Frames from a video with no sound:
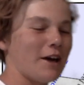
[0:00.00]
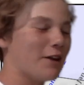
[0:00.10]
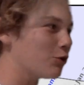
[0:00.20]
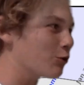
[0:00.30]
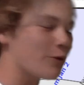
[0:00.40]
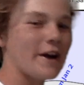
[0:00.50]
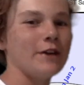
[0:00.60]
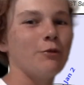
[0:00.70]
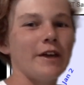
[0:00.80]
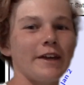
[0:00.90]
and
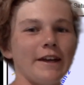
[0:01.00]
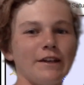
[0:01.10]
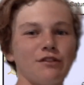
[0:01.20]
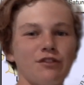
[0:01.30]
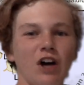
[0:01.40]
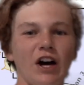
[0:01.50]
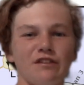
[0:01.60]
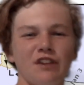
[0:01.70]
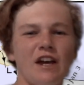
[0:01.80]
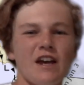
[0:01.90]
already we're getting signs